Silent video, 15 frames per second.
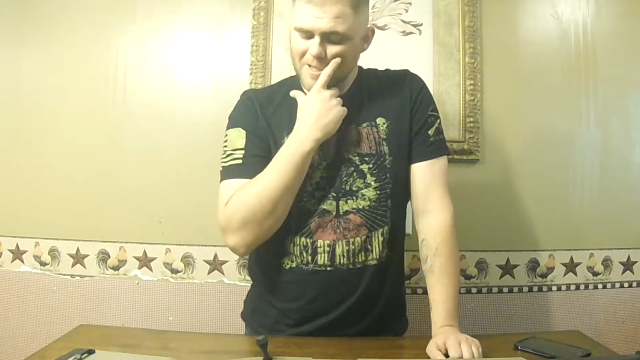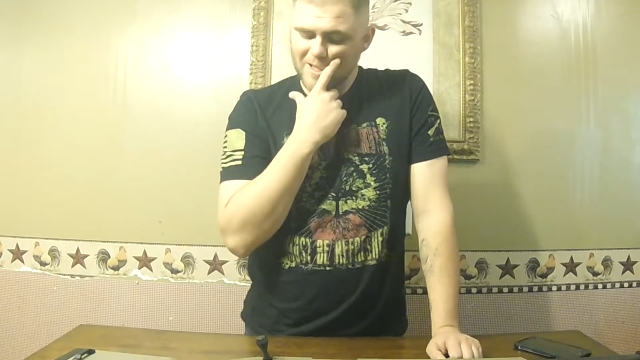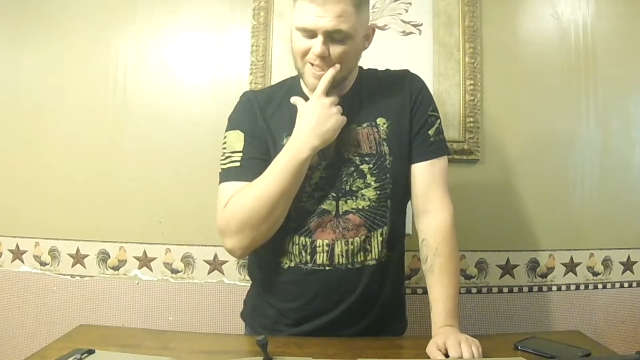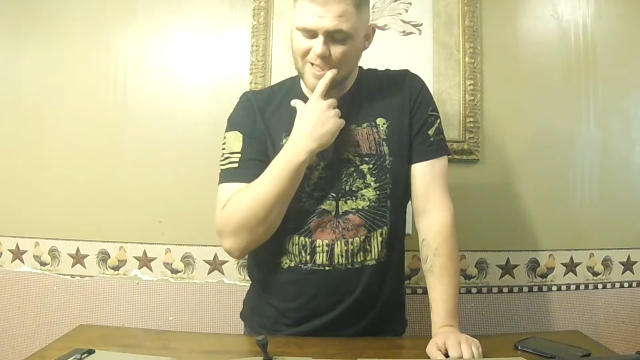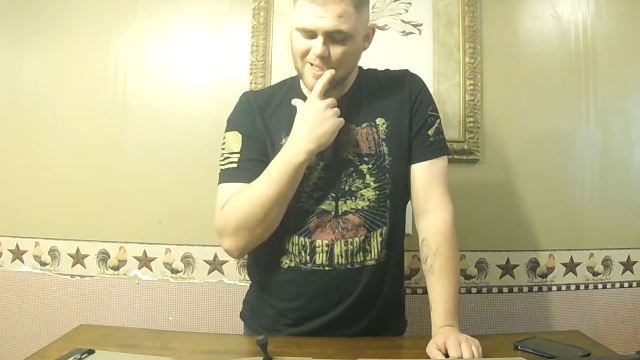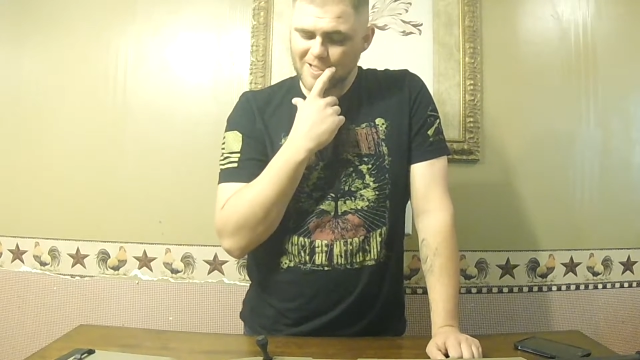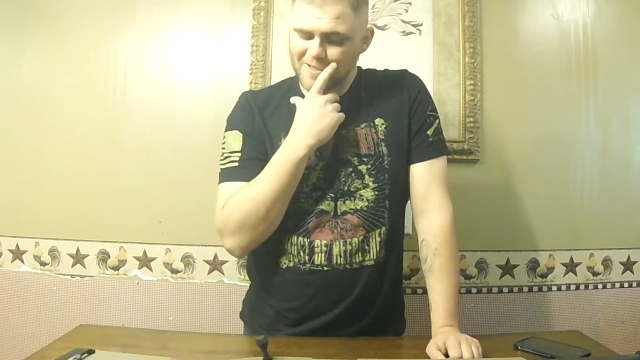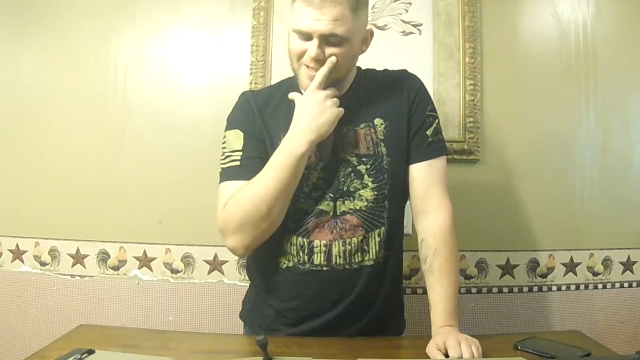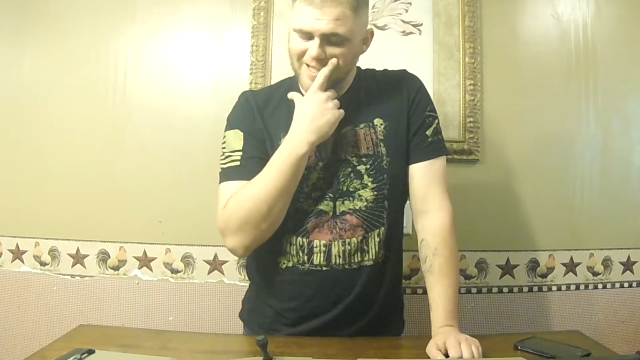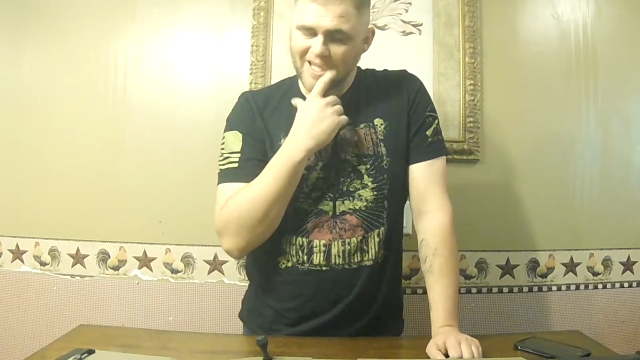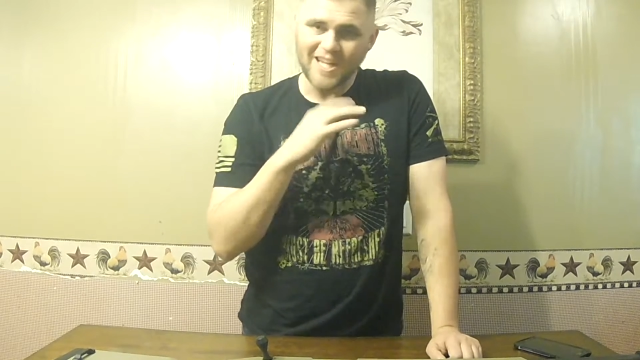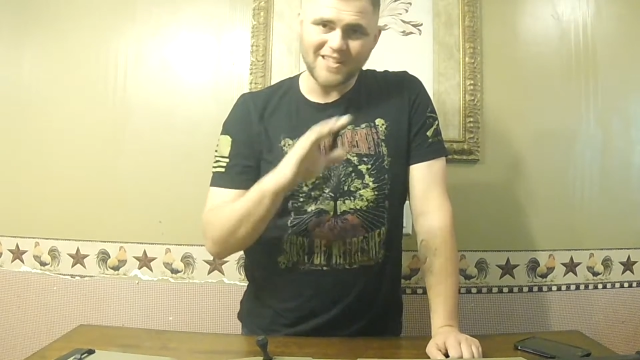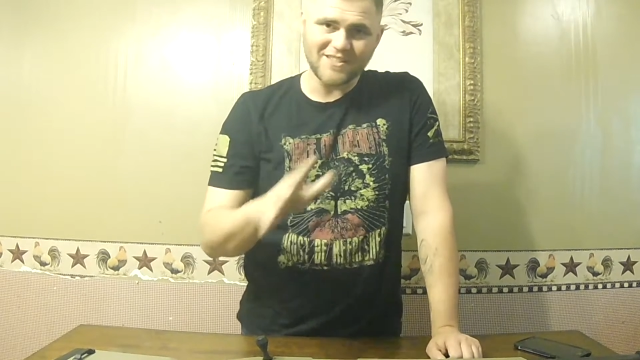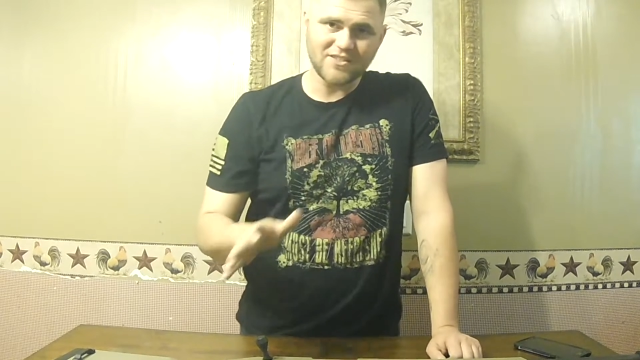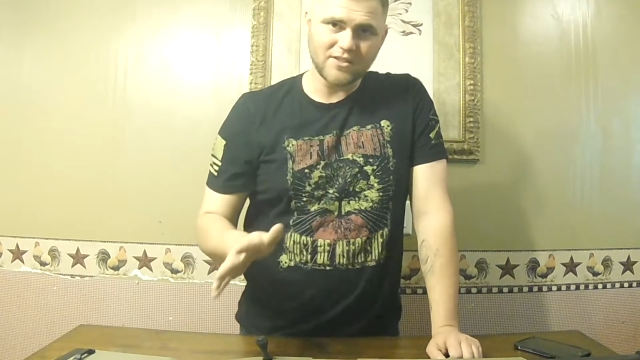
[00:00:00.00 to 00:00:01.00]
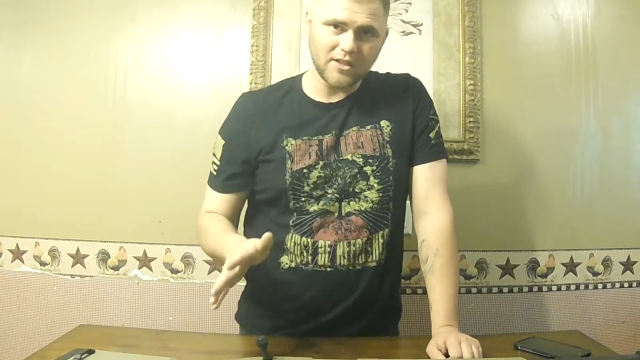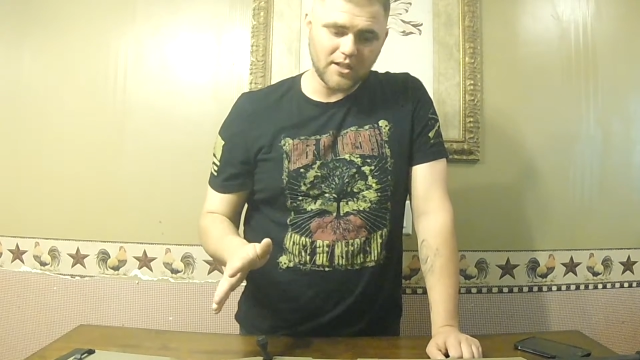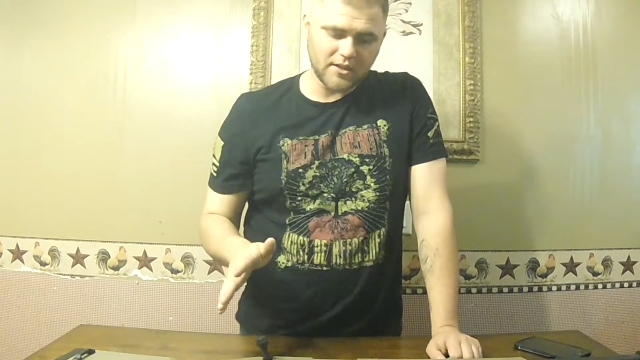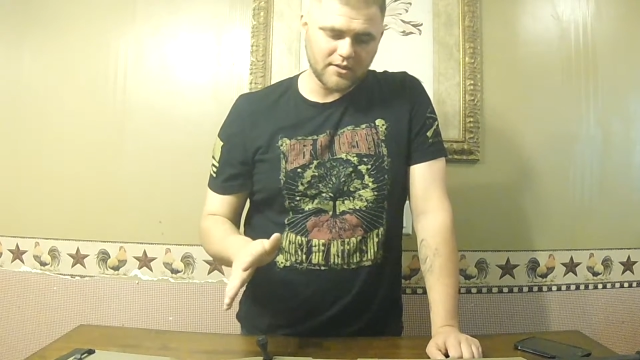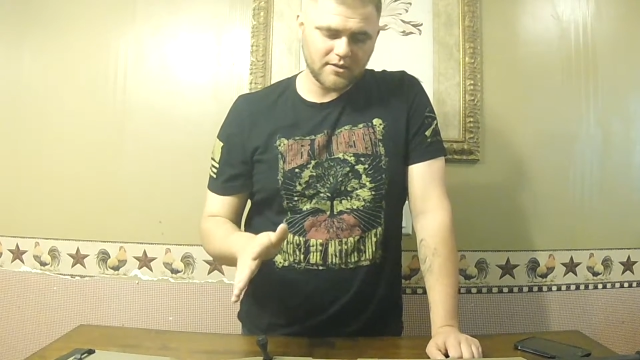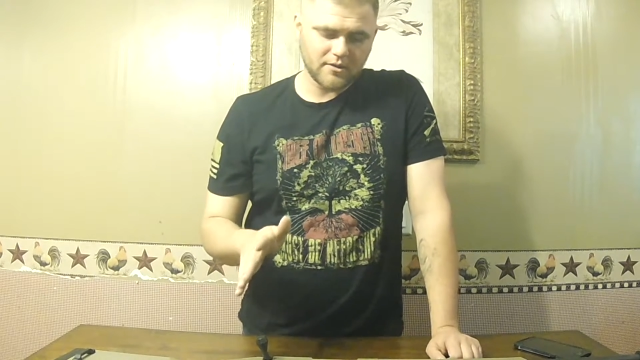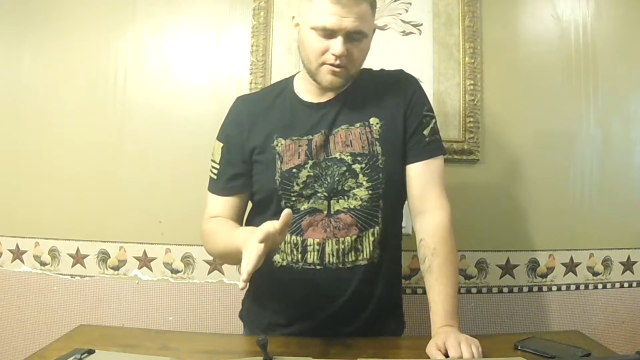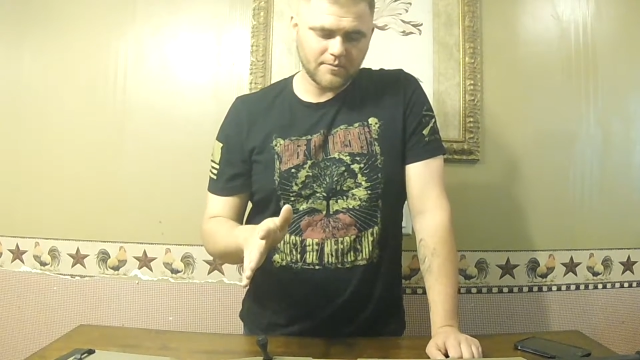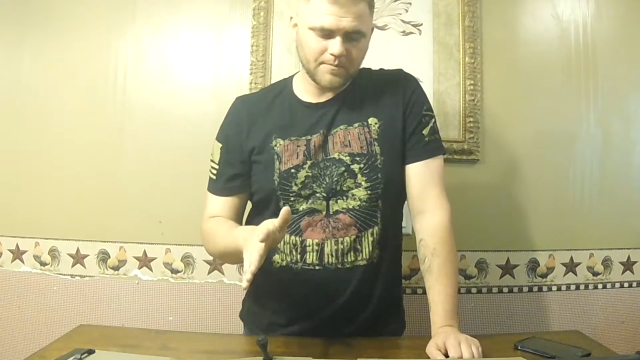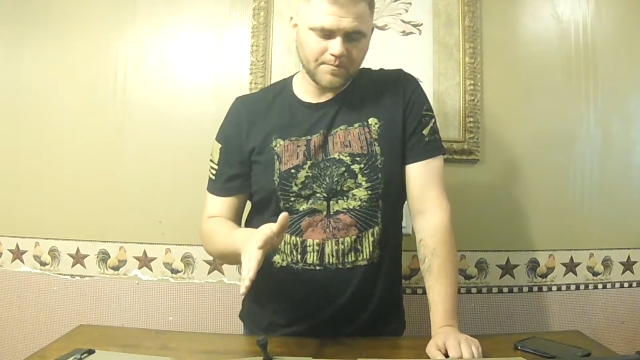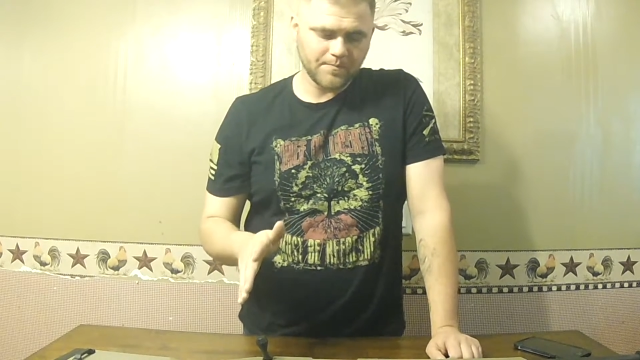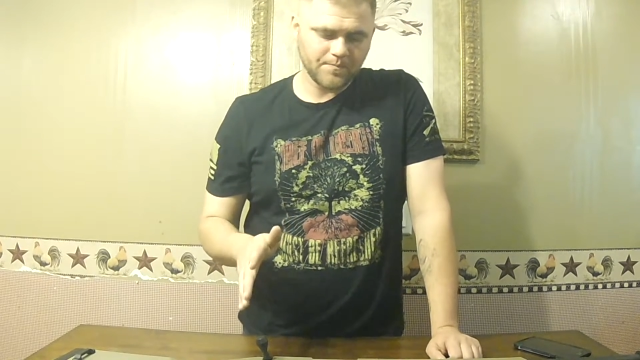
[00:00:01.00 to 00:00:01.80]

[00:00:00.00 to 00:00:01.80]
and that kind of sucks